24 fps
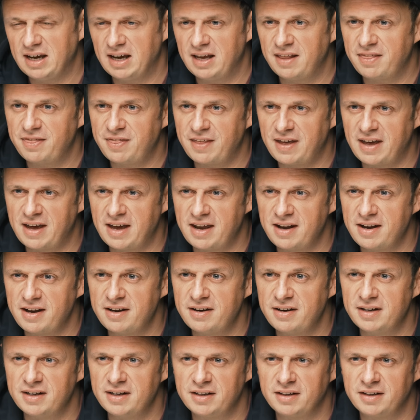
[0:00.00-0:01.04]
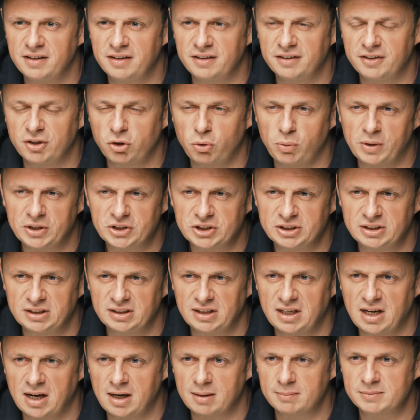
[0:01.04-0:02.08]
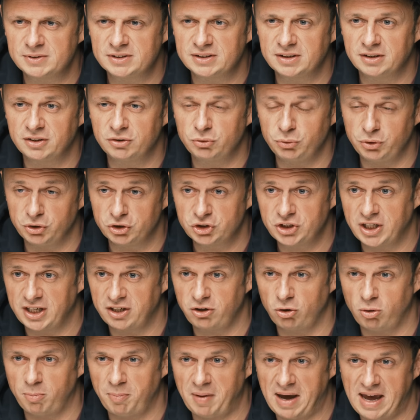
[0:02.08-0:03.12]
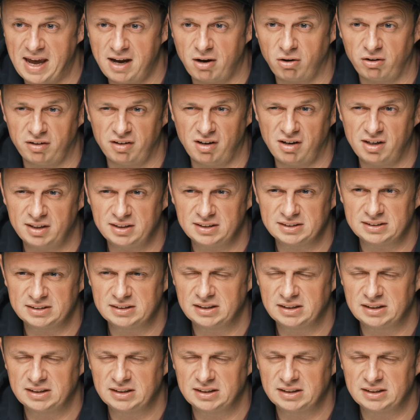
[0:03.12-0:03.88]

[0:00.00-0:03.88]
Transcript: and then the question comes, do you check your bag or not?